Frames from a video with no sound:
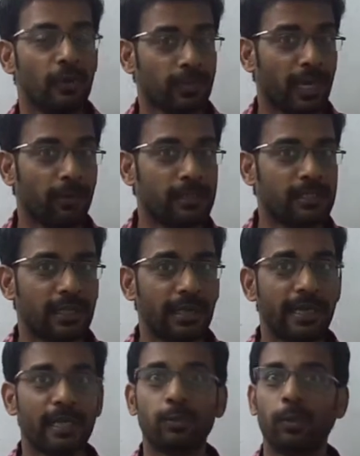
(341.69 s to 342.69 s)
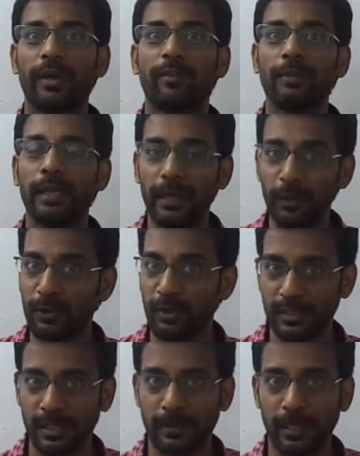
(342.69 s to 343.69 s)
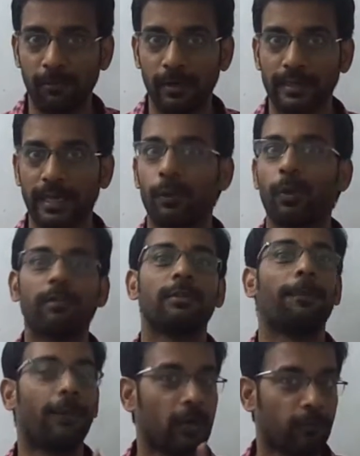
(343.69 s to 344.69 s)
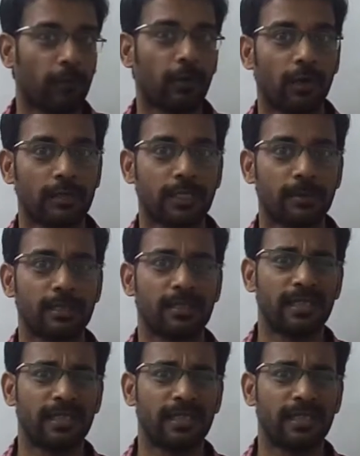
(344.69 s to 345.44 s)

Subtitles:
So I would say it's one of the new concepts I've learned and one of the powerful concepts.